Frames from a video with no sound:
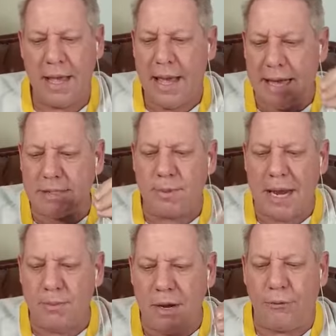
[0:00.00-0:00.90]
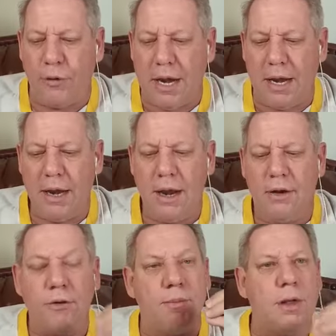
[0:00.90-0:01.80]
has made me free
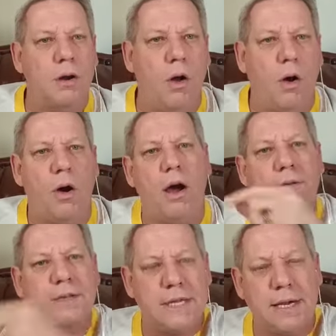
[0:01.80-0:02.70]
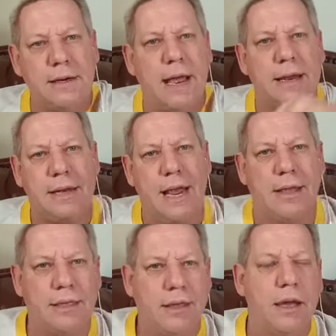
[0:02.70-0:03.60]
from the law of sin and death.